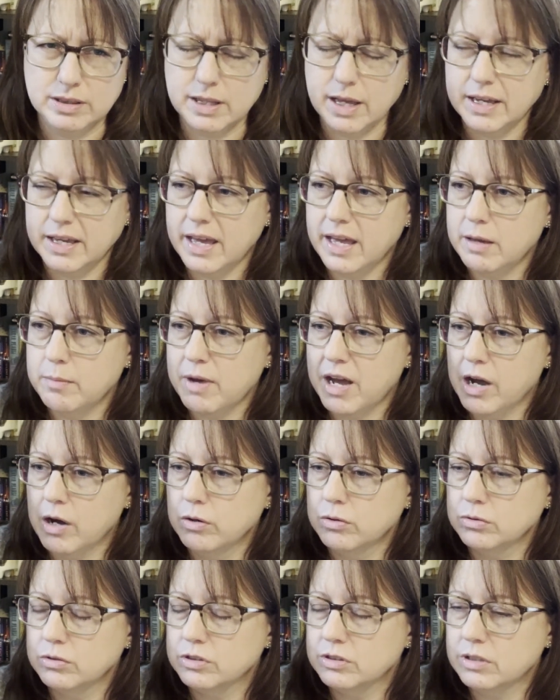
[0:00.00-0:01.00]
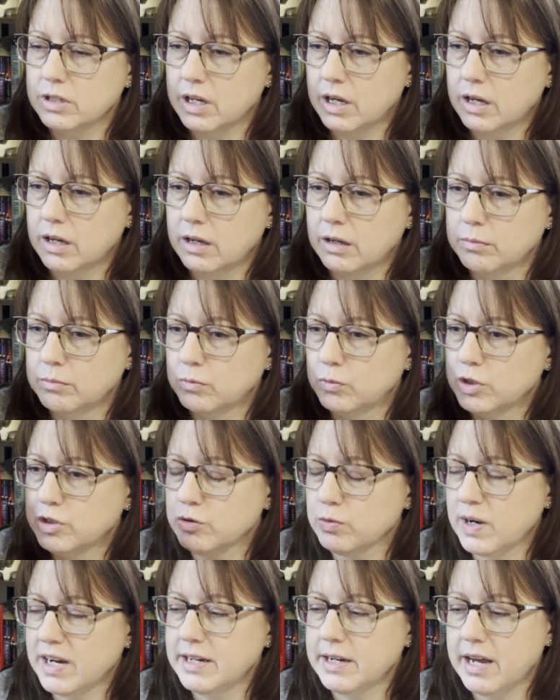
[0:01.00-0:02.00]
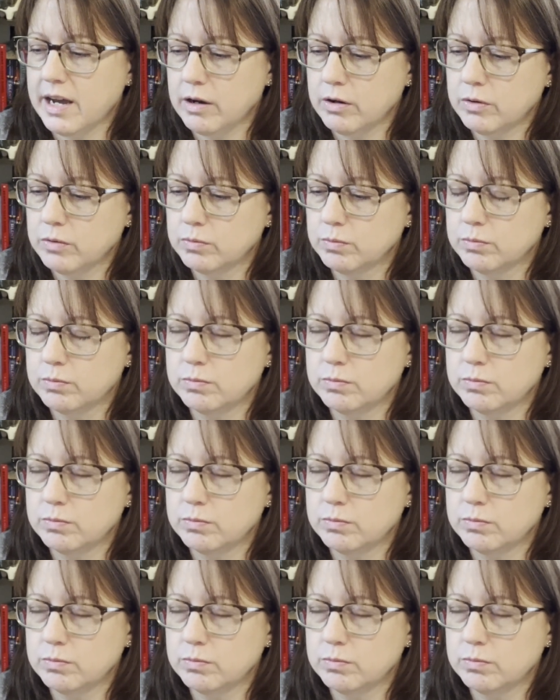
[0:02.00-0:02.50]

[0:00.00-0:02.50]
that came out, which right now,